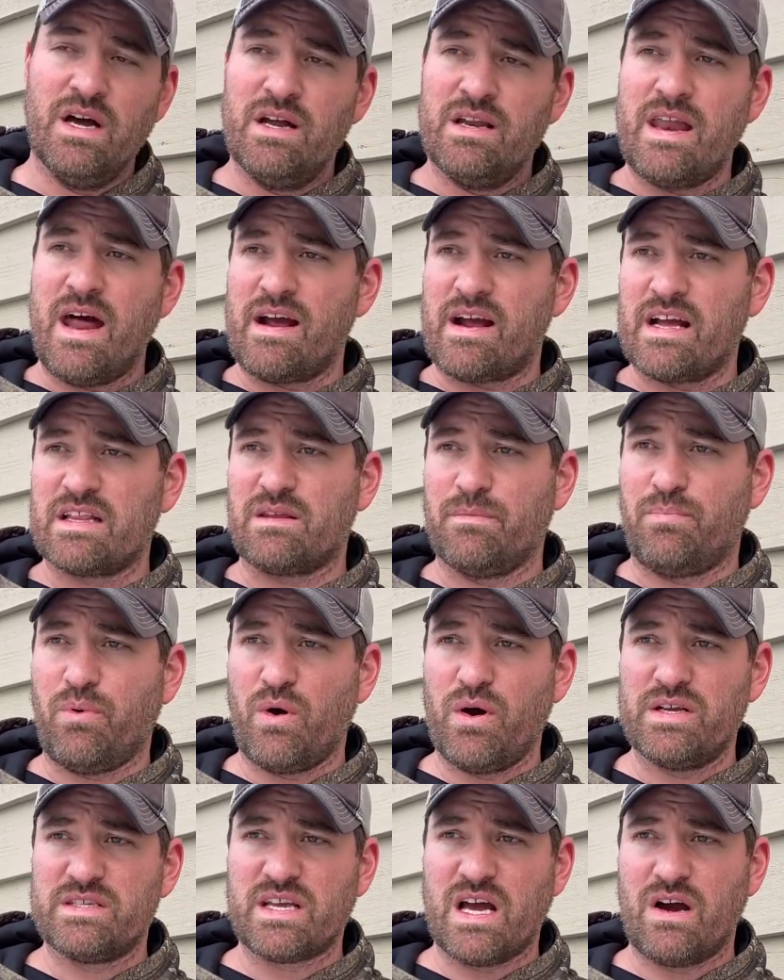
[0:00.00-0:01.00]
Now I got the
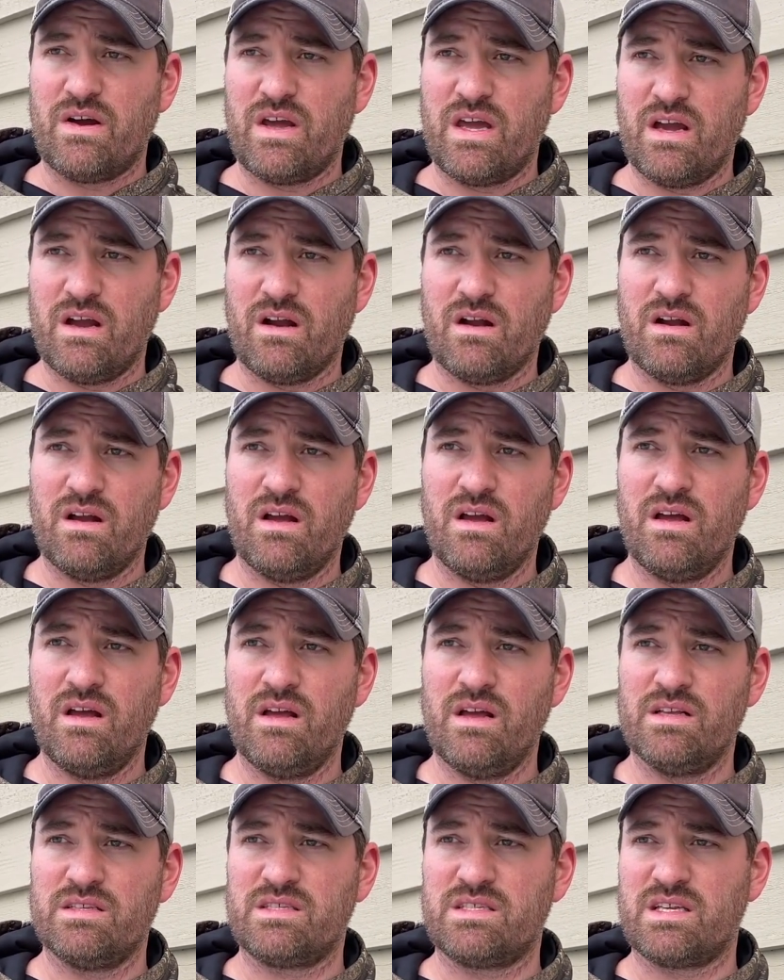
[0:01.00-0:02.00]
boys out here.
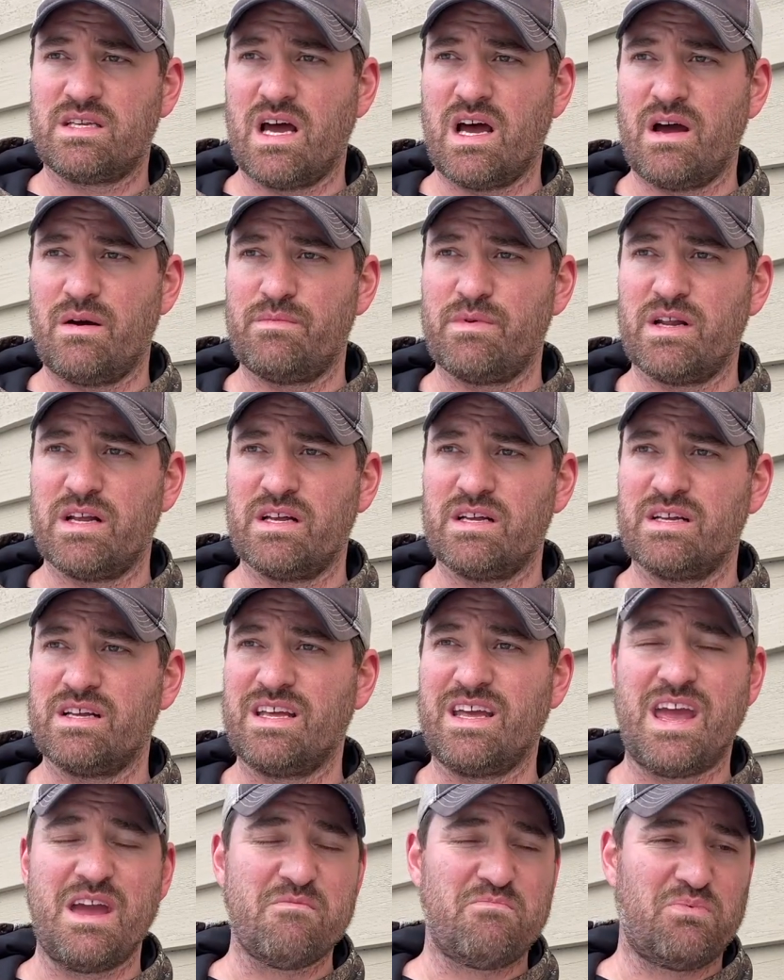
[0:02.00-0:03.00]
I'm gonna
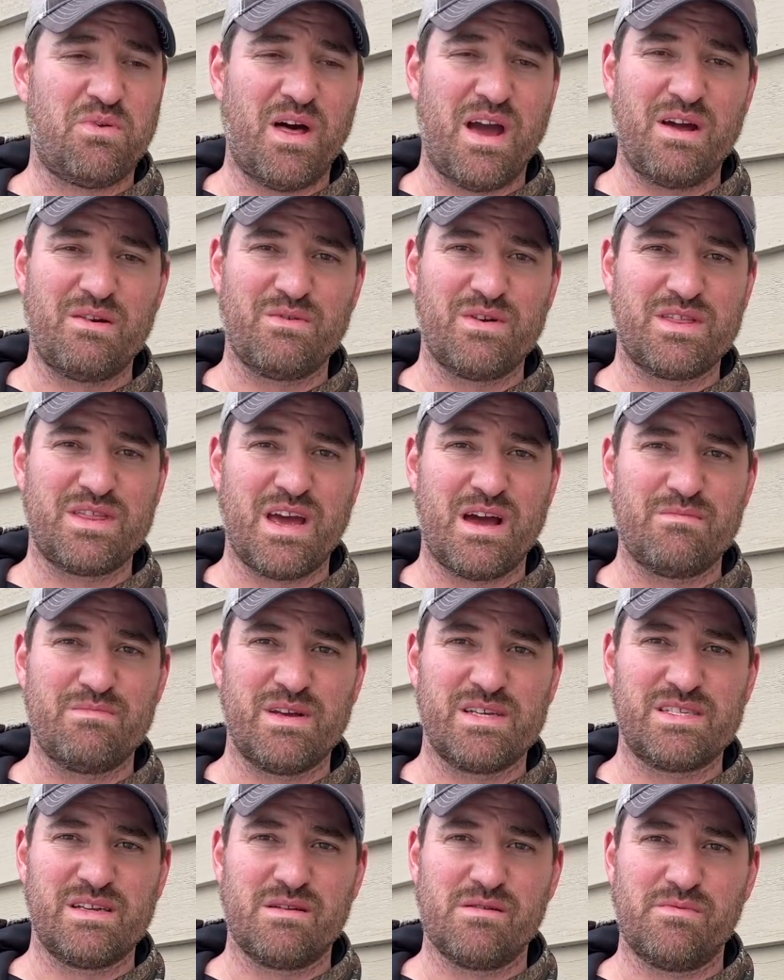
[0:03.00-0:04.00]
keep playing with them.
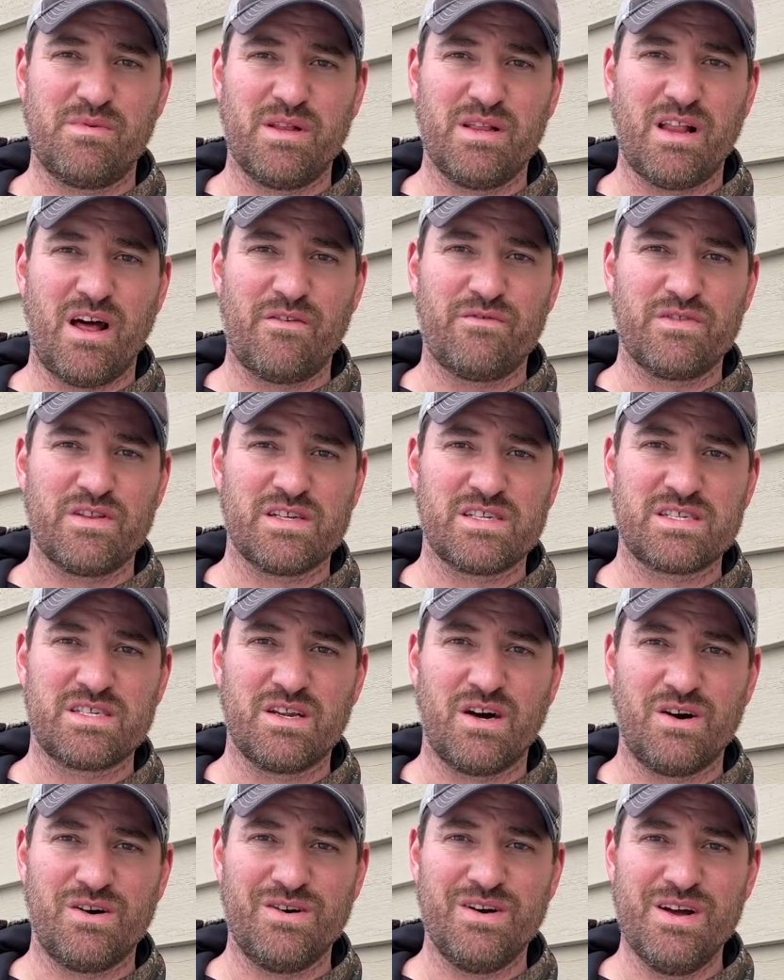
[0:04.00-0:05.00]
They seem to be loving the
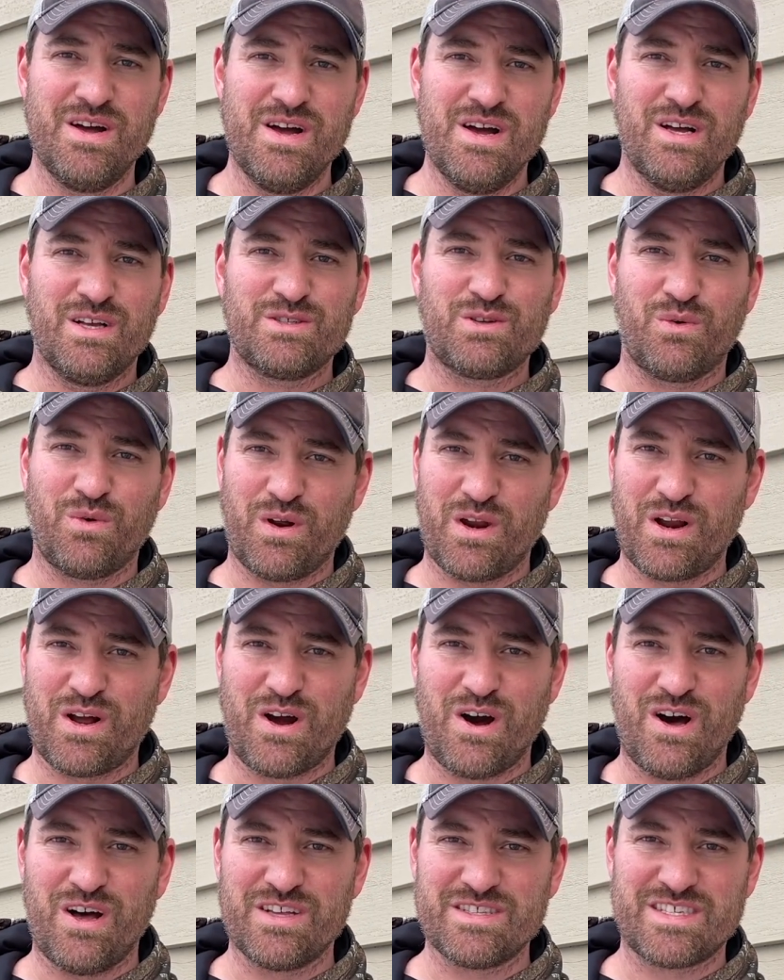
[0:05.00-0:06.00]
snow. So we're gonna
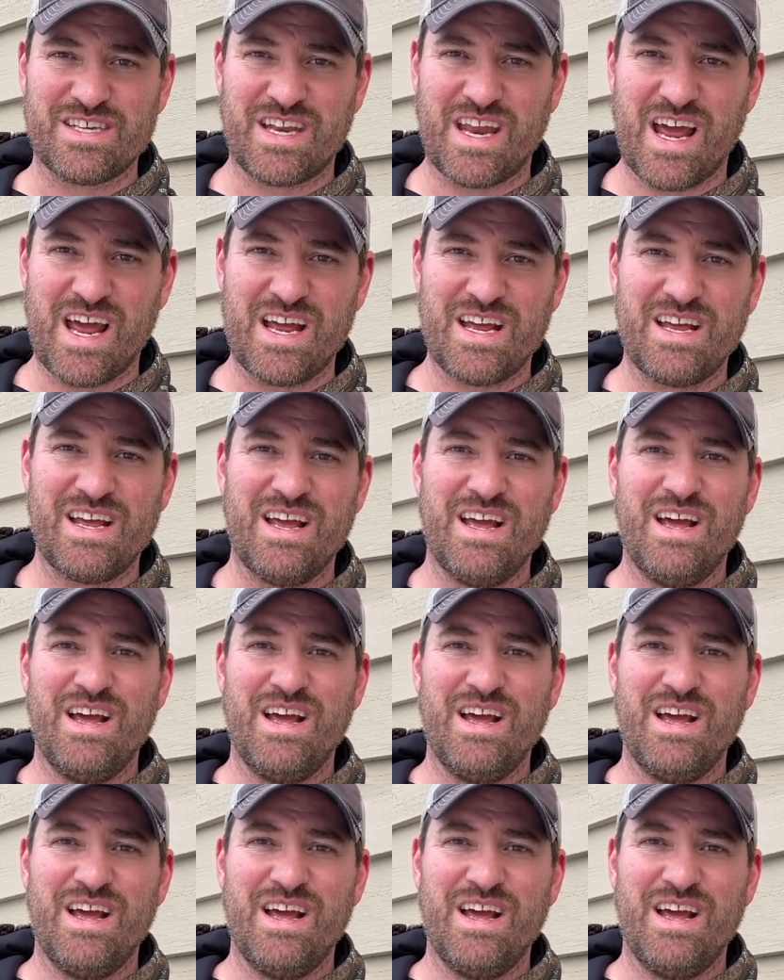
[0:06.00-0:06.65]
call it today.